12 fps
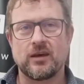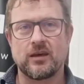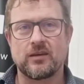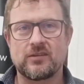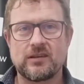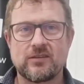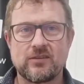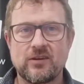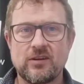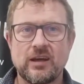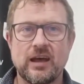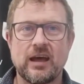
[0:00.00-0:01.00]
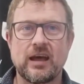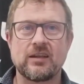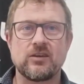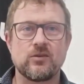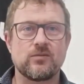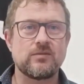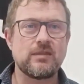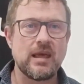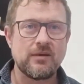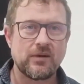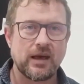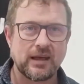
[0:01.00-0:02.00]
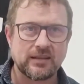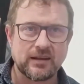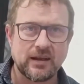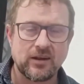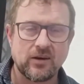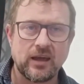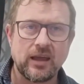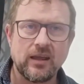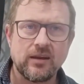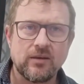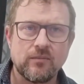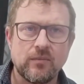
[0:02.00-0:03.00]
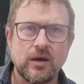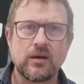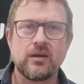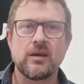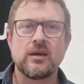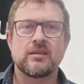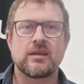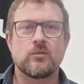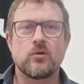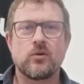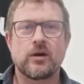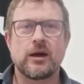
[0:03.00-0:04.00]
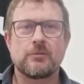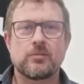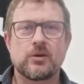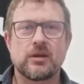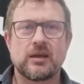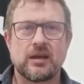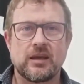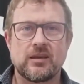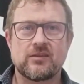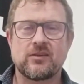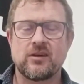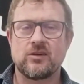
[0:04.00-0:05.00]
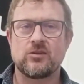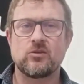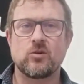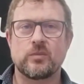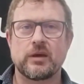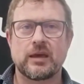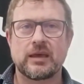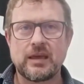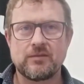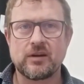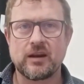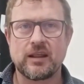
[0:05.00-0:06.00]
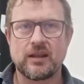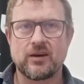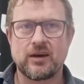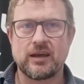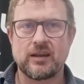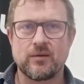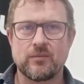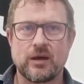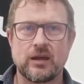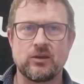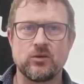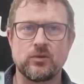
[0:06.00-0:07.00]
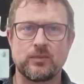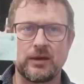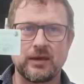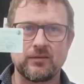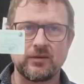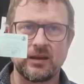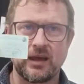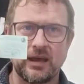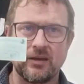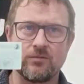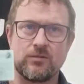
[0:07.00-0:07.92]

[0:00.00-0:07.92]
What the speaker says: citizen and you've never had an NIE number, then what will happen is you'll be given an NIE number and you will be given a